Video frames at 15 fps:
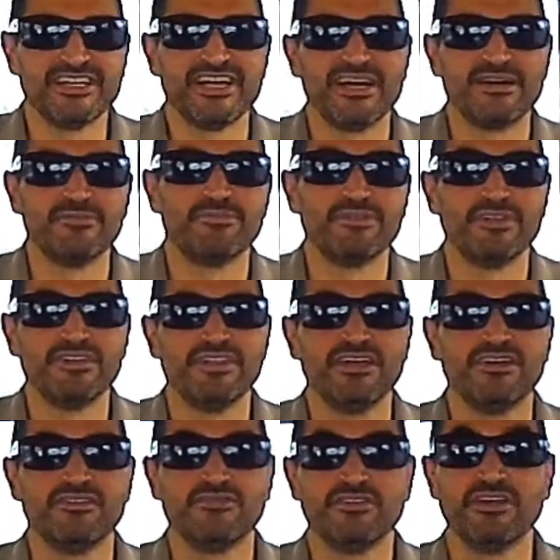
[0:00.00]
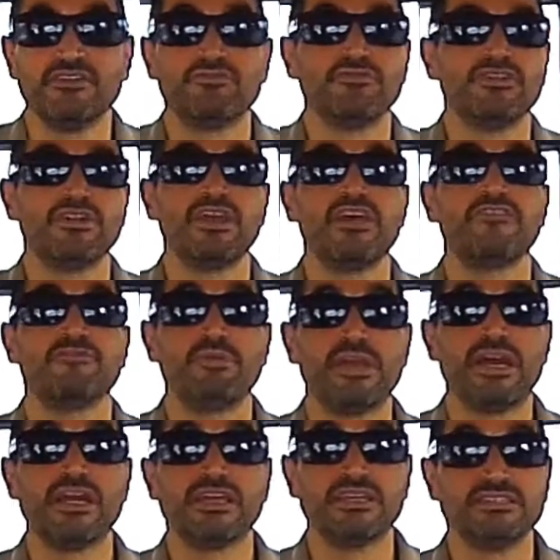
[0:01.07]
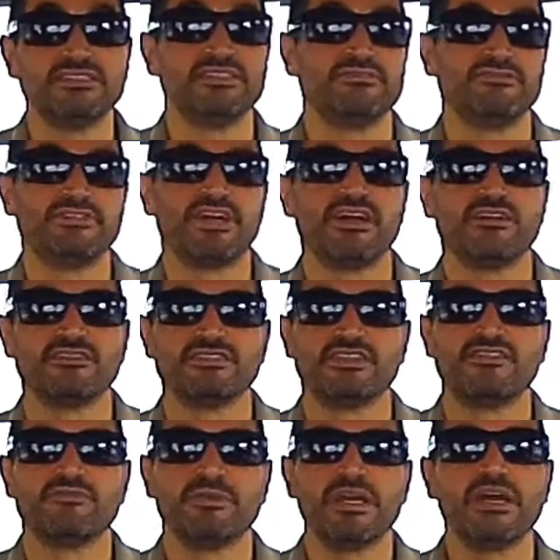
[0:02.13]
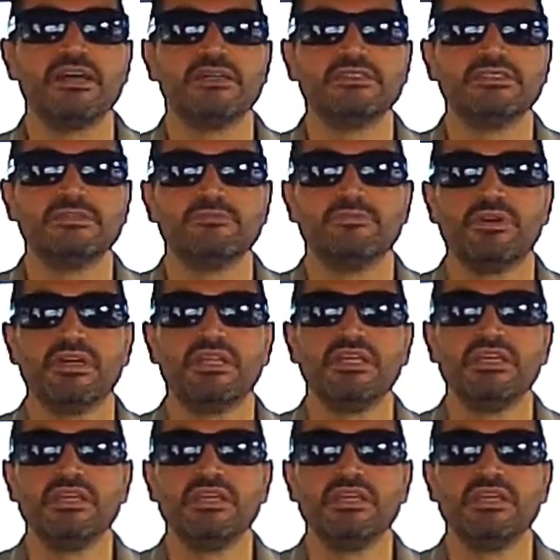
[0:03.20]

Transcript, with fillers: cop, and uh, then re- FBI agent. He retired as an FBI agent, oh, but nice.